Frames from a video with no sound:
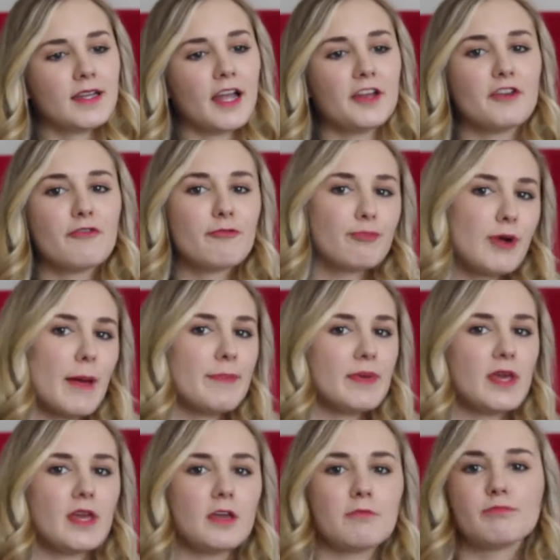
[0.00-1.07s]
kind of
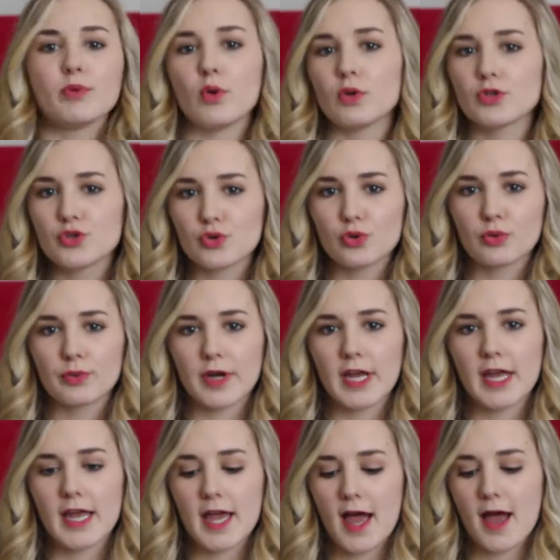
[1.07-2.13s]
preppy, bold jewelry,